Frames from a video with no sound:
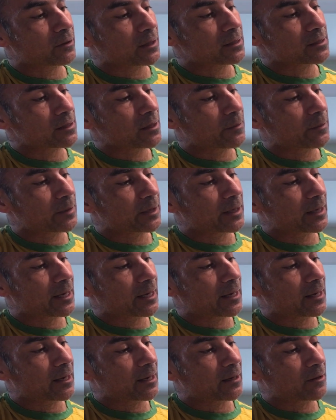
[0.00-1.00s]
that's coming
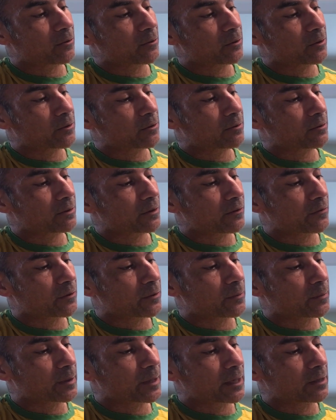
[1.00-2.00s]
out of the
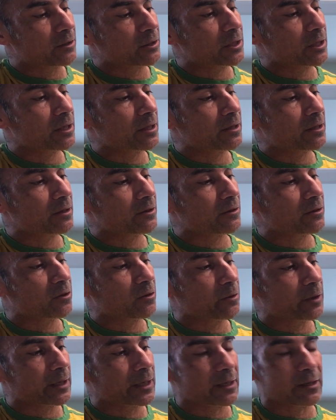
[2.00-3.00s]
page here and
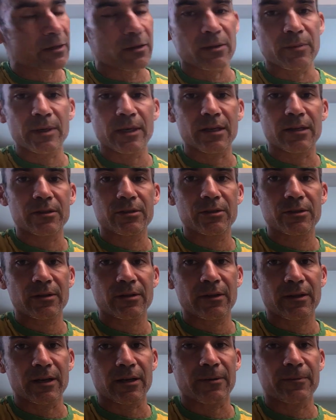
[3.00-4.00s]
going into the page
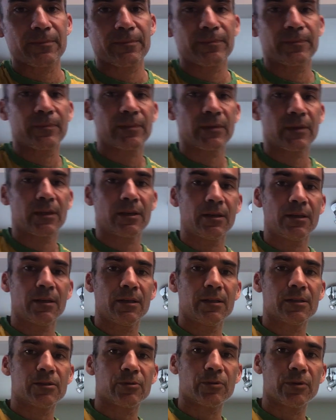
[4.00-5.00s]
there.
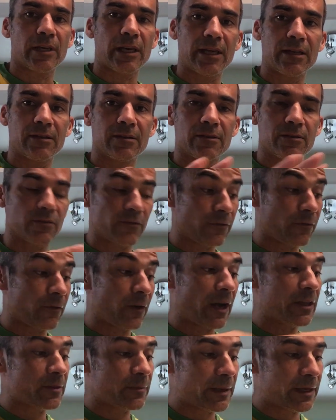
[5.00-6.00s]
So again, to
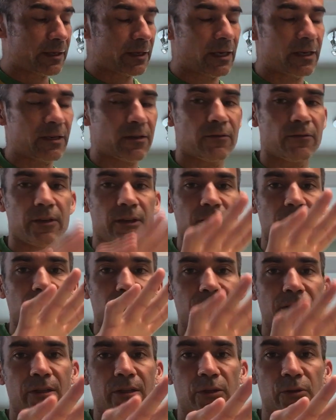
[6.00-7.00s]
find the magnetic
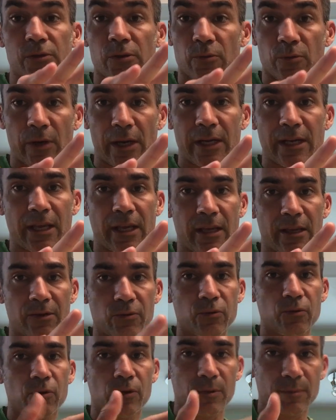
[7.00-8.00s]
field, use the right hand
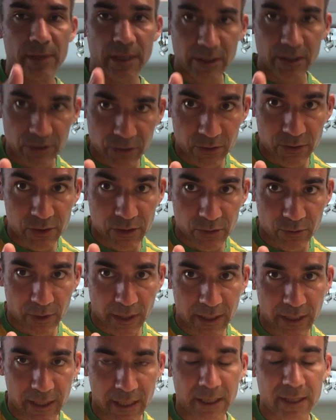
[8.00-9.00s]
rule. Make sure it's your
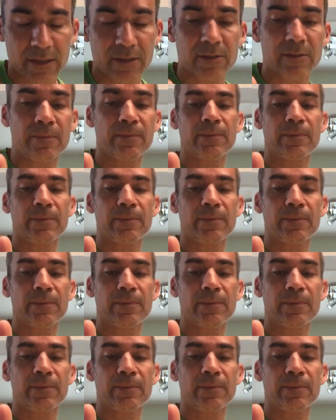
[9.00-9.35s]
right hand,